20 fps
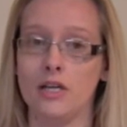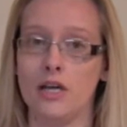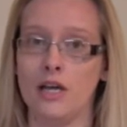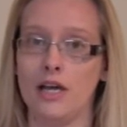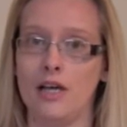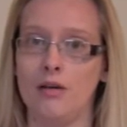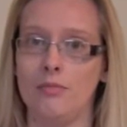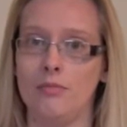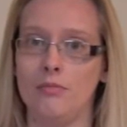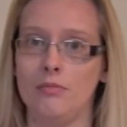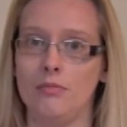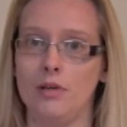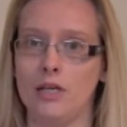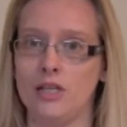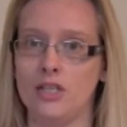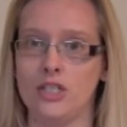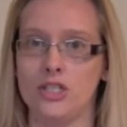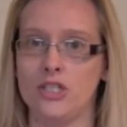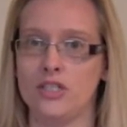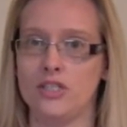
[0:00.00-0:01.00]

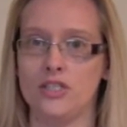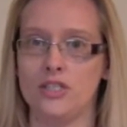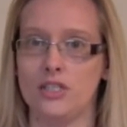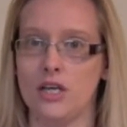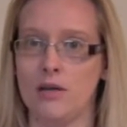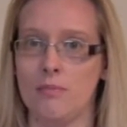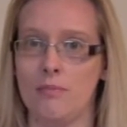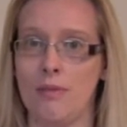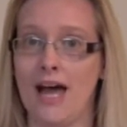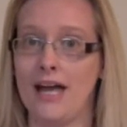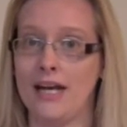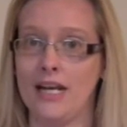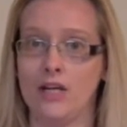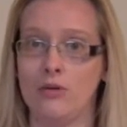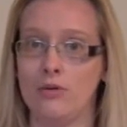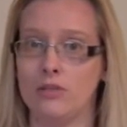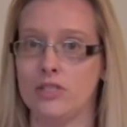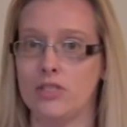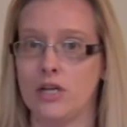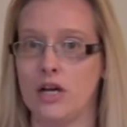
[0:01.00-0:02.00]
A panic
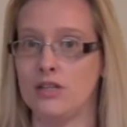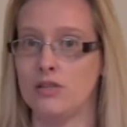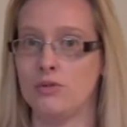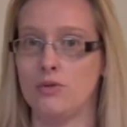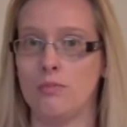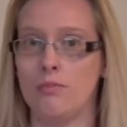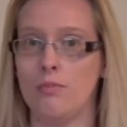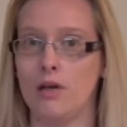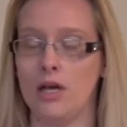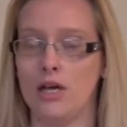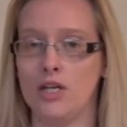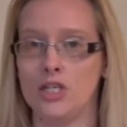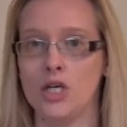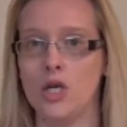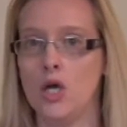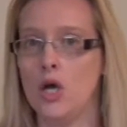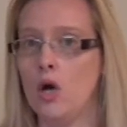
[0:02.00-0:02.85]
would start to emerge.